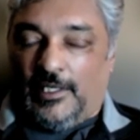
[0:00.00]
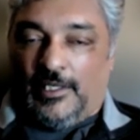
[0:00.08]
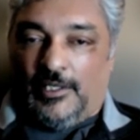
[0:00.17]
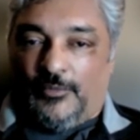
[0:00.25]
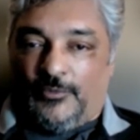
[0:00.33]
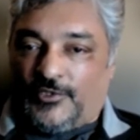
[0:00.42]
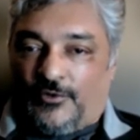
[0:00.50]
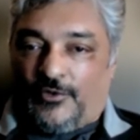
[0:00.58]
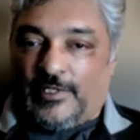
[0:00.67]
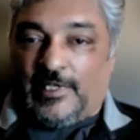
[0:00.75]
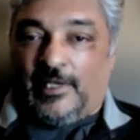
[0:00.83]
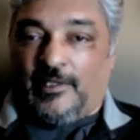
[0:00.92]

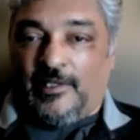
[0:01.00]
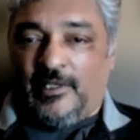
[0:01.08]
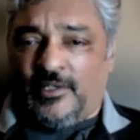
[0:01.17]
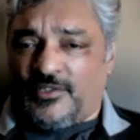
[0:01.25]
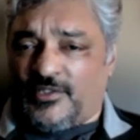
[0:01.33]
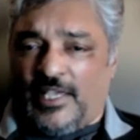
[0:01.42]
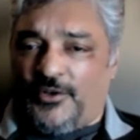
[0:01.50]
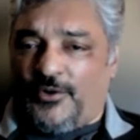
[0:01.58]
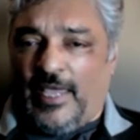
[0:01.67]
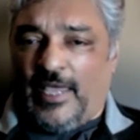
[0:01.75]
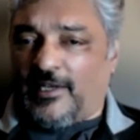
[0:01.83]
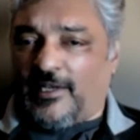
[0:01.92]
storytelling,
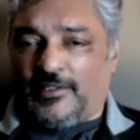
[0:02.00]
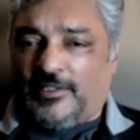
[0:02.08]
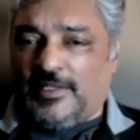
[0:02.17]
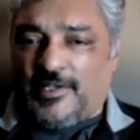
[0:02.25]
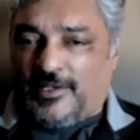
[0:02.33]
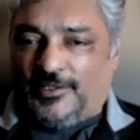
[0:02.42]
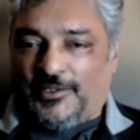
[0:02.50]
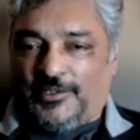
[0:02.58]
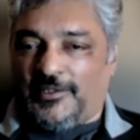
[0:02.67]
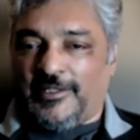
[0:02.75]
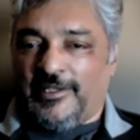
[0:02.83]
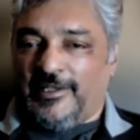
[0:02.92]
psychoanalytical,